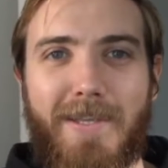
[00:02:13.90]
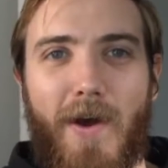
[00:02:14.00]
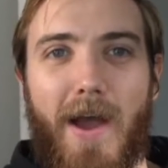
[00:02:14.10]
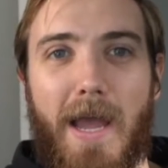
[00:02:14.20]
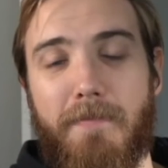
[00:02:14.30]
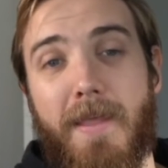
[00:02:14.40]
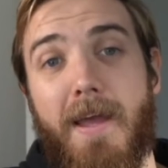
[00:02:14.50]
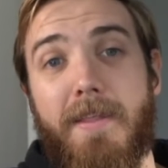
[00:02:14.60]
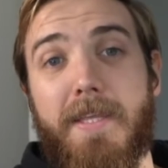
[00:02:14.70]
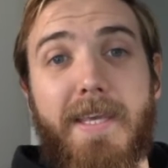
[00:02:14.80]
time.
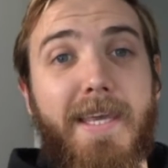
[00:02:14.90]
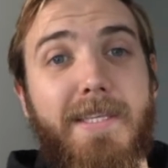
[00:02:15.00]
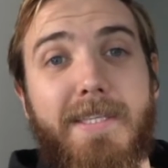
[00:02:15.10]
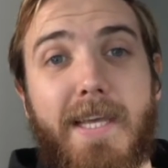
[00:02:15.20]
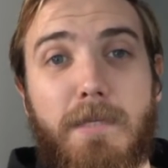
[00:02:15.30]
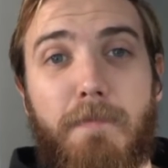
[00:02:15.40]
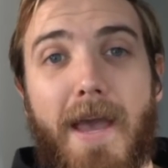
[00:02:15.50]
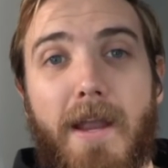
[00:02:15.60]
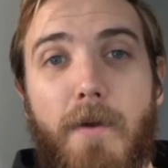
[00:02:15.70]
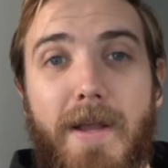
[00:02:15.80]
The tickets set us
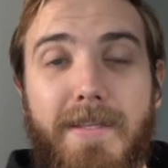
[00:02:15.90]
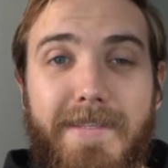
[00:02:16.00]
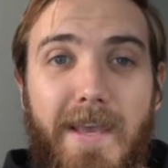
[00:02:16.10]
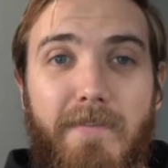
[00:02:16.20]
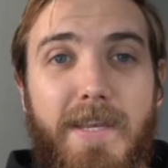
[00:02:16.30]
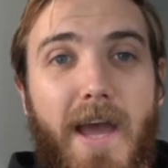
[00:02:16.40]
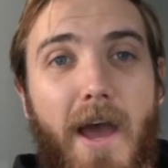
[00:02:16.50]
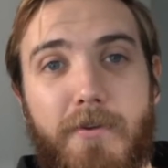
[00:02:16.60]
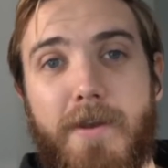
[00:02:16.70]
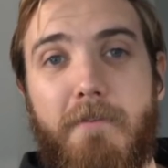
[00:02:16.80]
back around
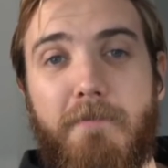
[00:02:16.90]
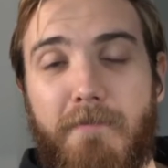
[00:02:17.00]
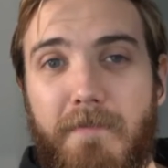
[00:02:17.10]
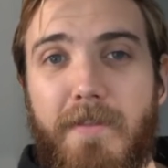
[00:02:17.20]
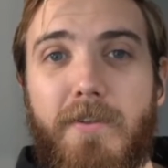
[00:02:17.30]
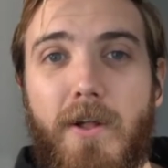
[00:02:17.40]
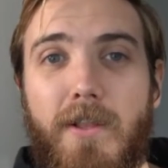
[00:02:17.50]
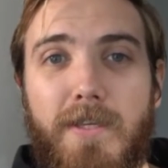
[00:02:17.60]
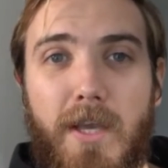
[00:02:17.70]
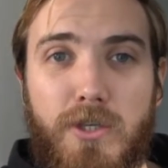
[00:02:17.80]

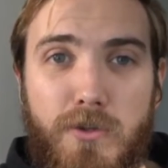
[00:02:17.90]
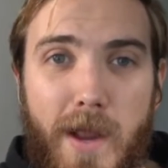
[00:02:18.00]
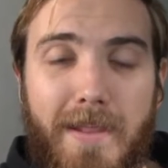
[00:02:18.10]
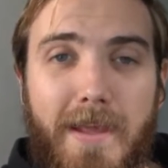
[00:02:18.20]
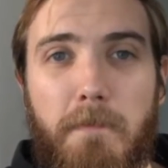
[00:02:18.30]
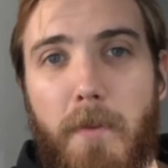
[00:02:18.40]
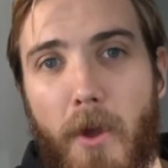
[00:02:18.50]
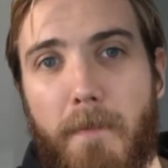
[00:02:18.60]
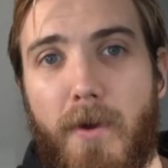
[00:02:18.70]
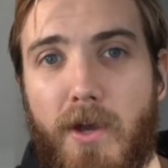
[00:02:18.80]
$750 Australian
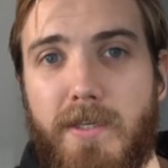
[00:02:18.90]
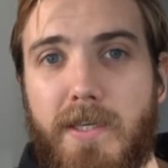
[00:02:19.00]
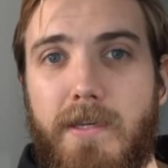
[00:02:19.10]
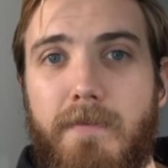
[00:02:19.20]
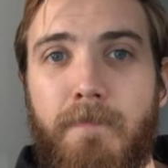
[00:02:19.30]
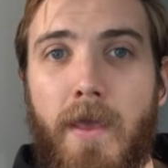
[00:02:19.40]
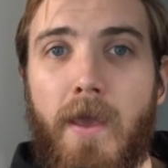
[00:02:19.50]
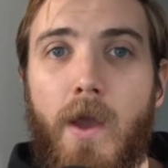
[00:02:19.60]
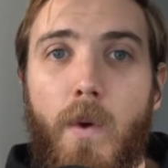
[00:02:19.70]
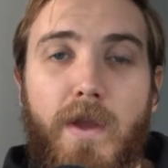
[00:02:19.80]
per person.
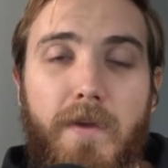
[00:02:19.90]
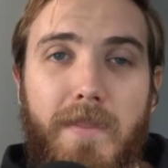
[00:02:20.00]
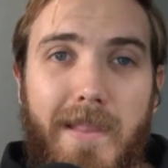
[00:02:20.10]
We got the